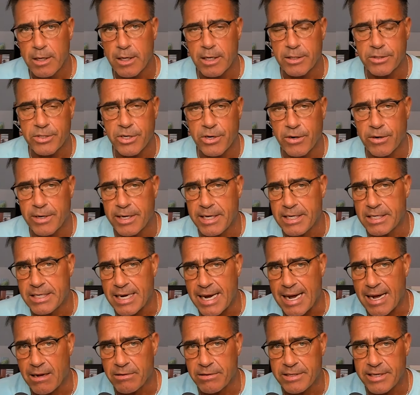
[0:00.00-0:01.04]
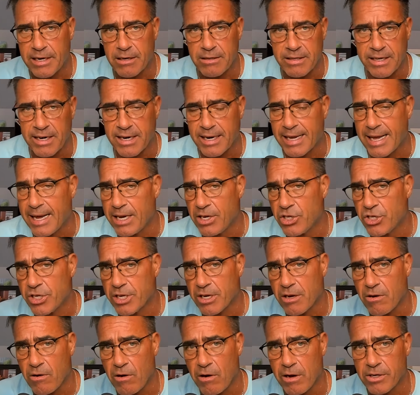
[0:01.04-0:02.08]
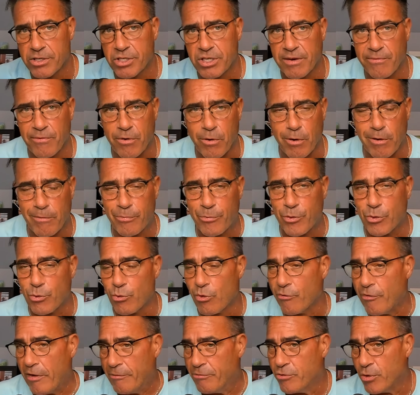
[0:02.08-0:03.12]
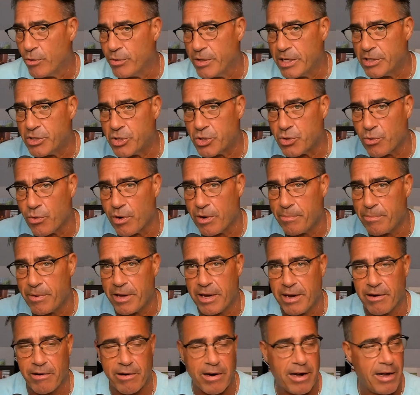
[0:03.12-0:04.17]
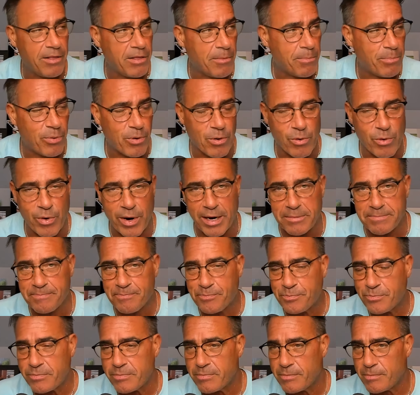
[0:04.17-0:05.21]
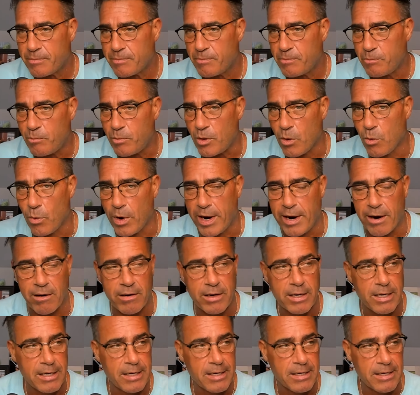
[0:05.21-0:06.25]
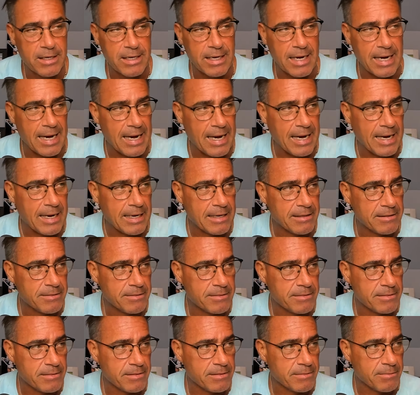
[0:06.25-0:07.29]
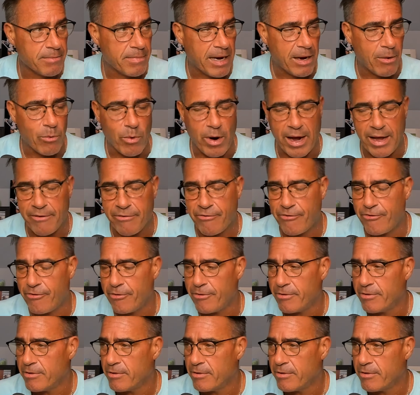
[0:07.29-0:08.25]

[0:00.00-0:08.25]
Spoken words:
attorneys out there. Litigation costs have gone through the roof. I've told that story here on the program where my wife